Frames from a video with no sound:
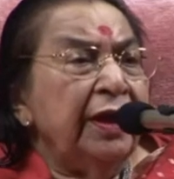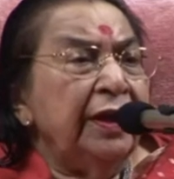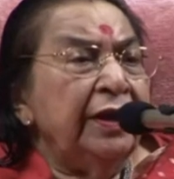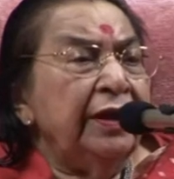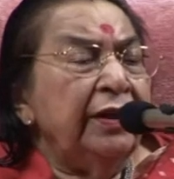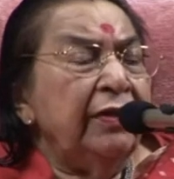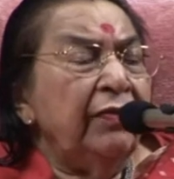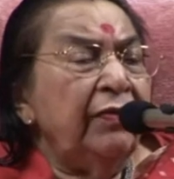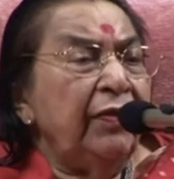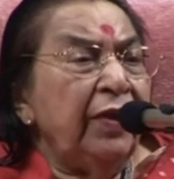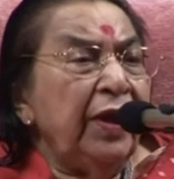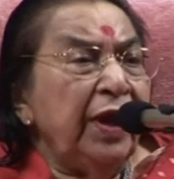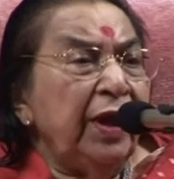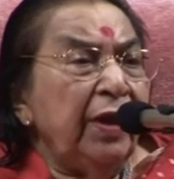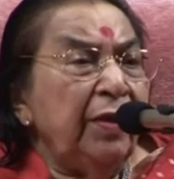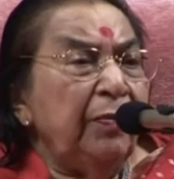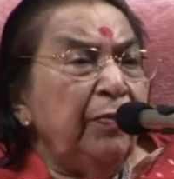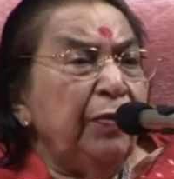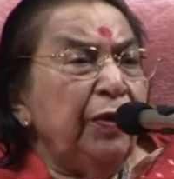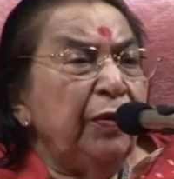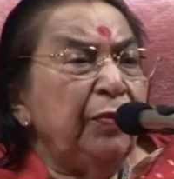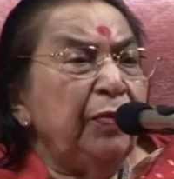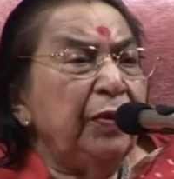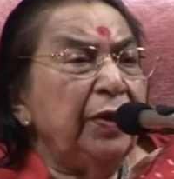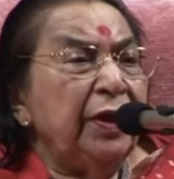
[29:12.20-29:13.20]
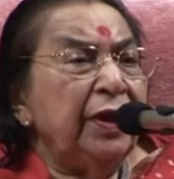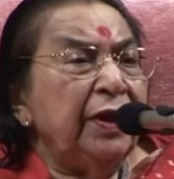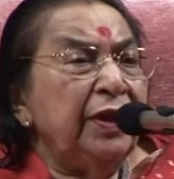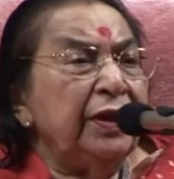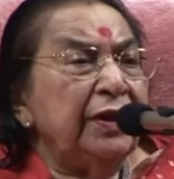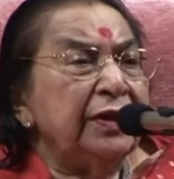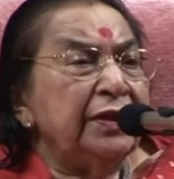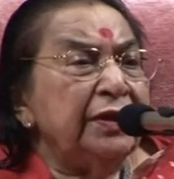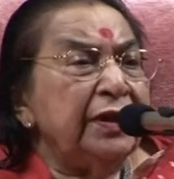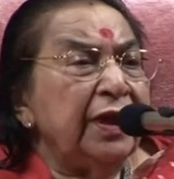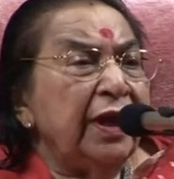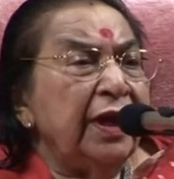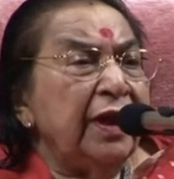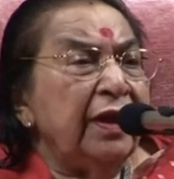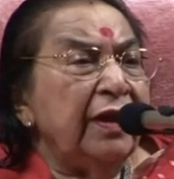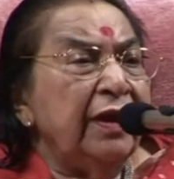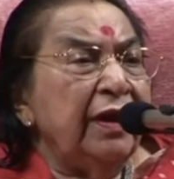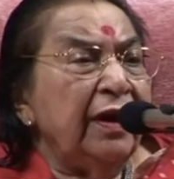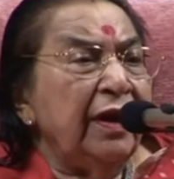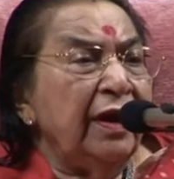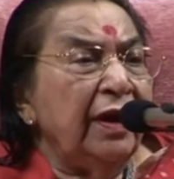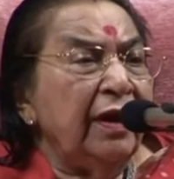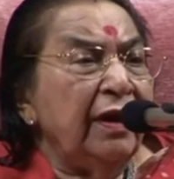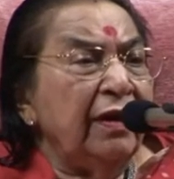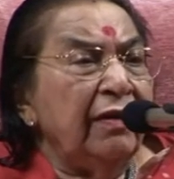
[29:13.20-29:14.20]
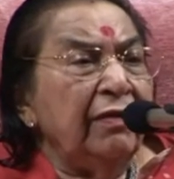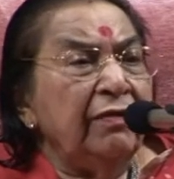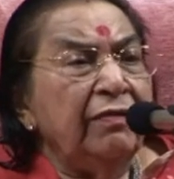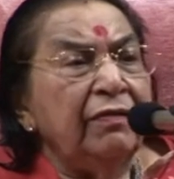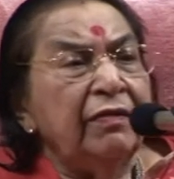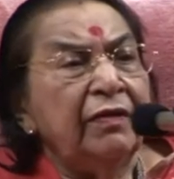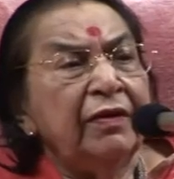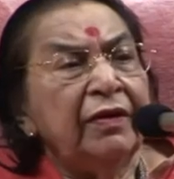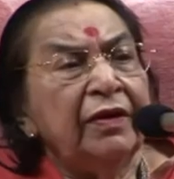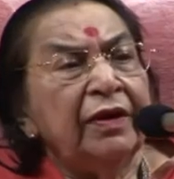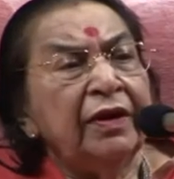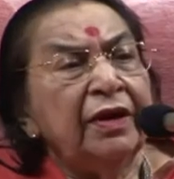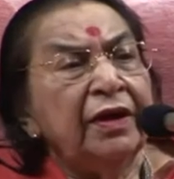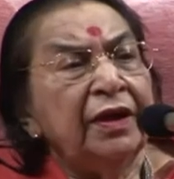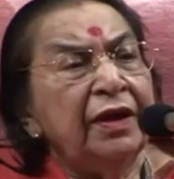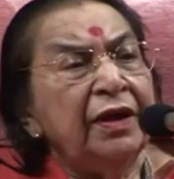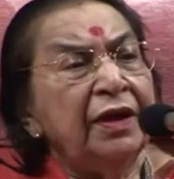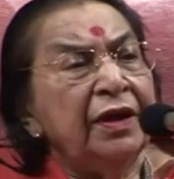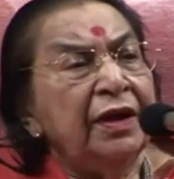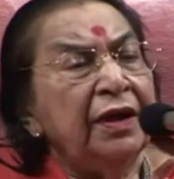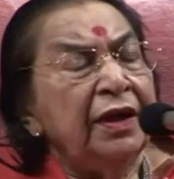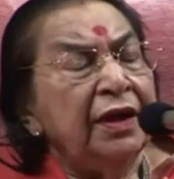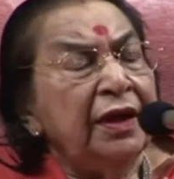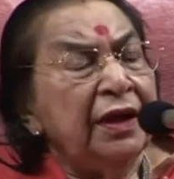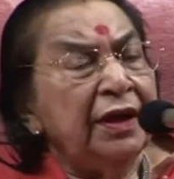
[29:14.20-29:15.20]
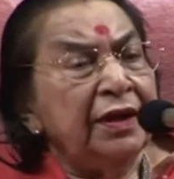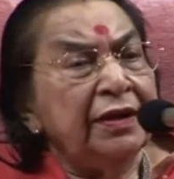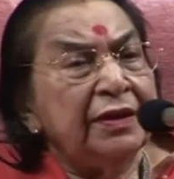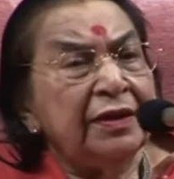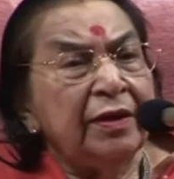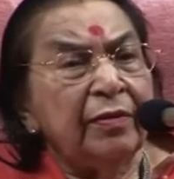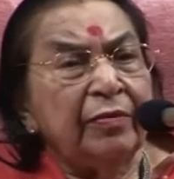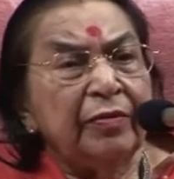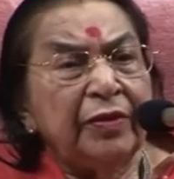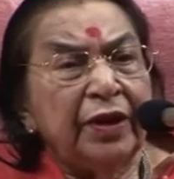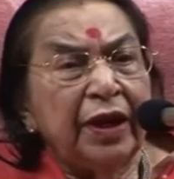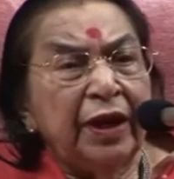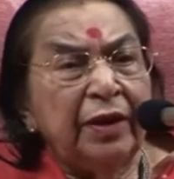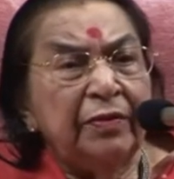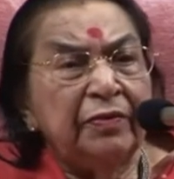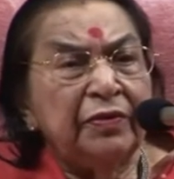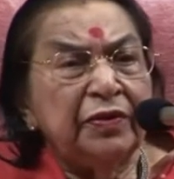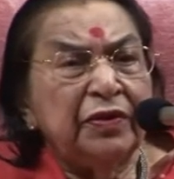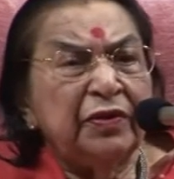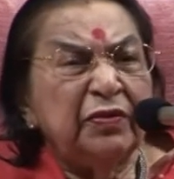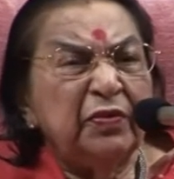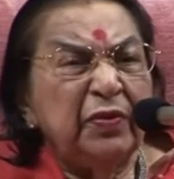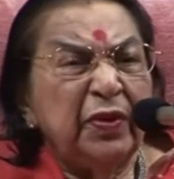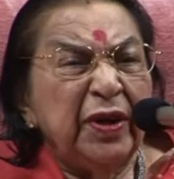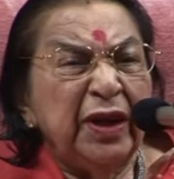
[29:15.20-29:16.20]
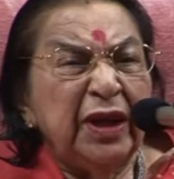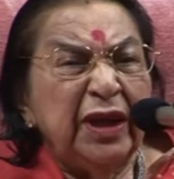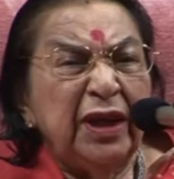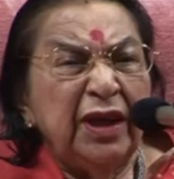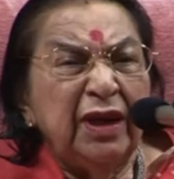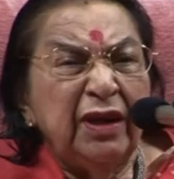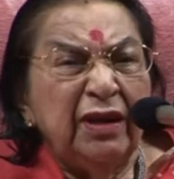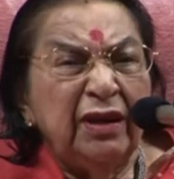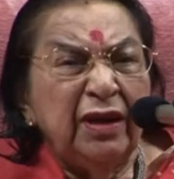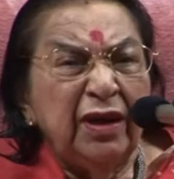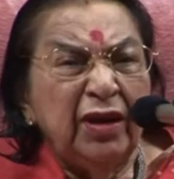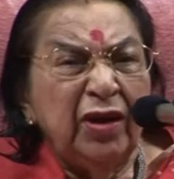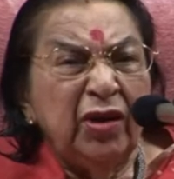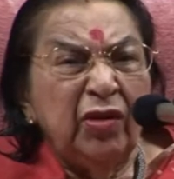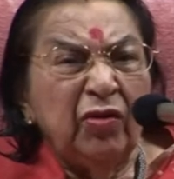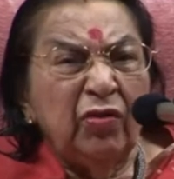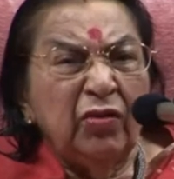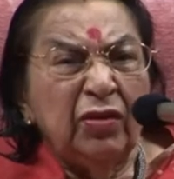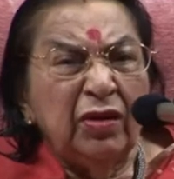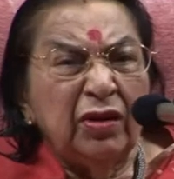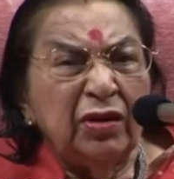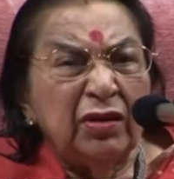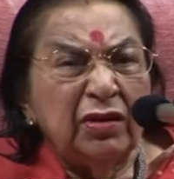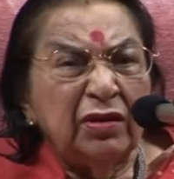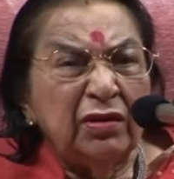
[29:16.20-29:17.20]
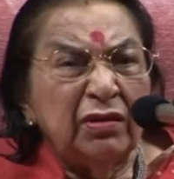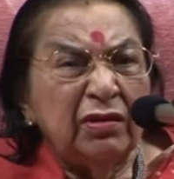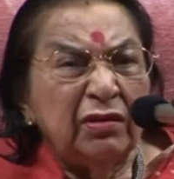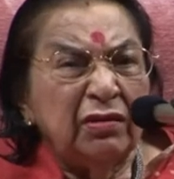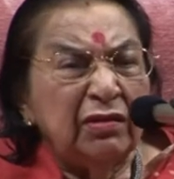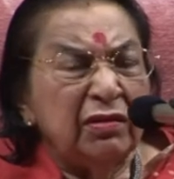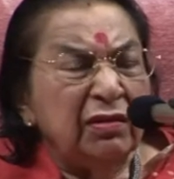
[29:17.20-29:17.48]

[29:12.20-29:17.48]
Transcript: The way people understand love is sometimes very ridiculous.